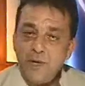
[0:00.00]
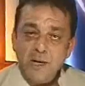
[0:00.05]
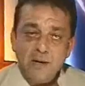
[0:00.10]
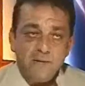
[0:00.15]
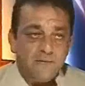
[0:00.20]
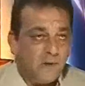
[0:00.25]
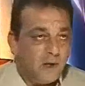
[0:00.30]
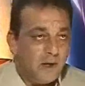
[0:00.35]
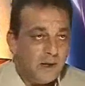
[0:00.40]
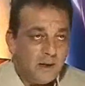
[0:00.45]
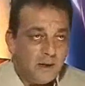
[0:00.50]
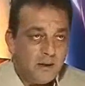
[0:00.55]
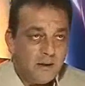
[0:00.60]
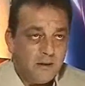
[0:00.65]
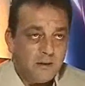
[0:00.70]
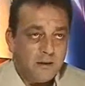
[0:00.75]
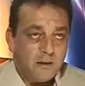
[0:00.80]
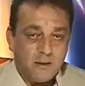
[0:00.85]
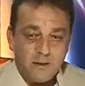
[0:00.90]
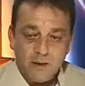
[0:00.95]
pray every day.
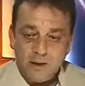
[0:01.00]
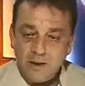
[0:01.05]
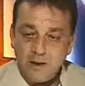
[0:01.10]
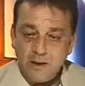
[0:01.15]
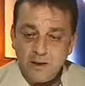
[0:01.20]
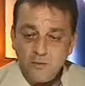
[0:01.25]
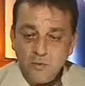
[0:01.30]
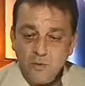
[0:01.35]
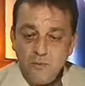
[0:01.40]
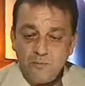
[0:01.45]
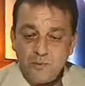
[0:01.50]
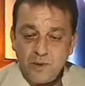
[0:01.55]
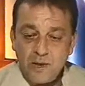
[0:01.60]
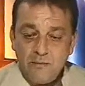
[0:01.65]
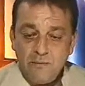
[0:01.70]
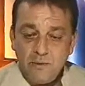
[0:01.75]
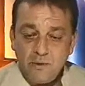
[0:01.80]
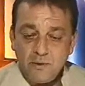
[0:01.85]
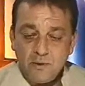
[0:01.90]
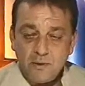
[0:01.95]
And I don't
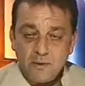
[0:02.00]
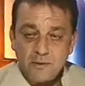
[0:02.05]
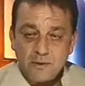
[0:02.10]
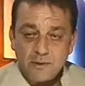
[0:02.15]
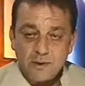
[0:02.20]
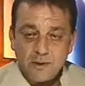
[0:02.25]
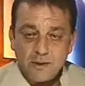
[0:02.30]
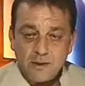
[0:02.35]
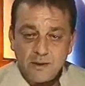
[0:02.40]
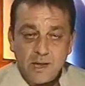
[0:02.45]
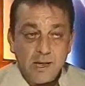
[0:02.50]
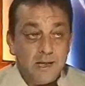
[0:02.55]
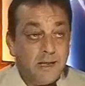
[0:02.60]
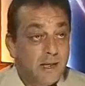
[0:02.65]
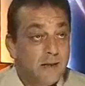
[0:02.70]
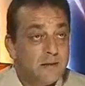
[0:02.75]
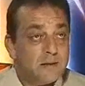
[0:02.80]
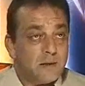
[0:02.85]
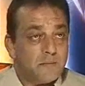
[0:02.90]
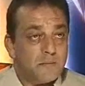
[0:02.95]
pray because uh, I
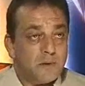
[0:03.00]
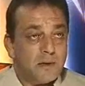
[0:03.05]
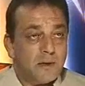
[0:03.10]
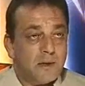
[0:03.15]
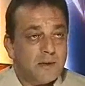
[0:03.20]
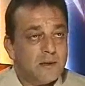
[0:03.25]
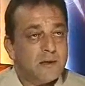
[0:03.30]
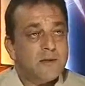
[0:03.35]
need something.